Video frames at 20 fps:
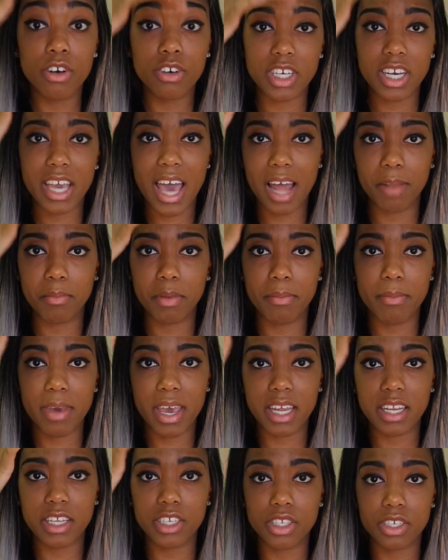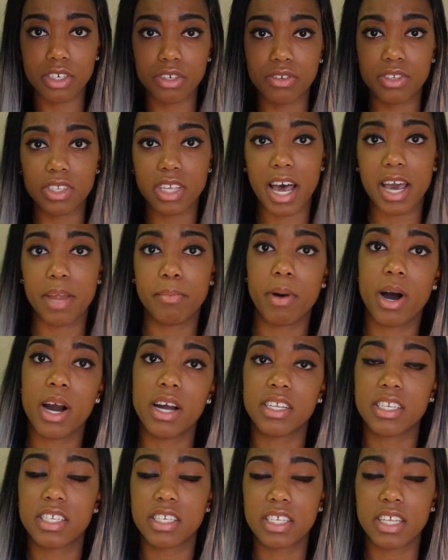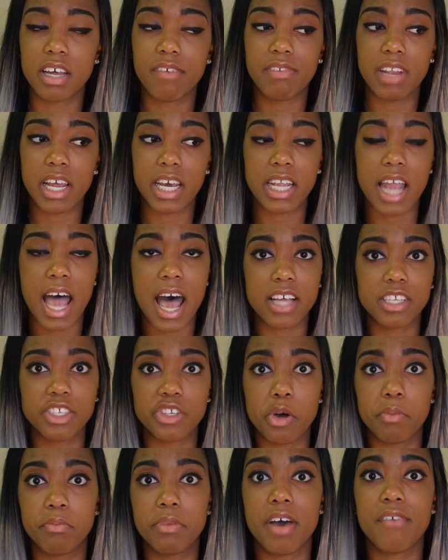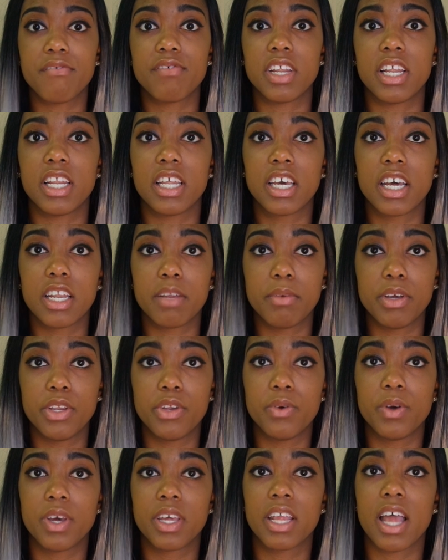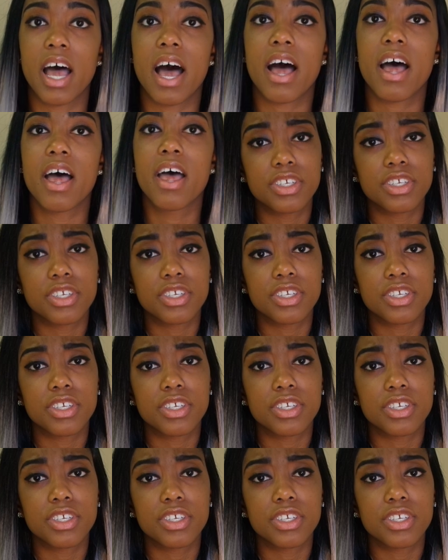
closure can be made into side parts and stuff like that, so I'm definitely going to be doing that.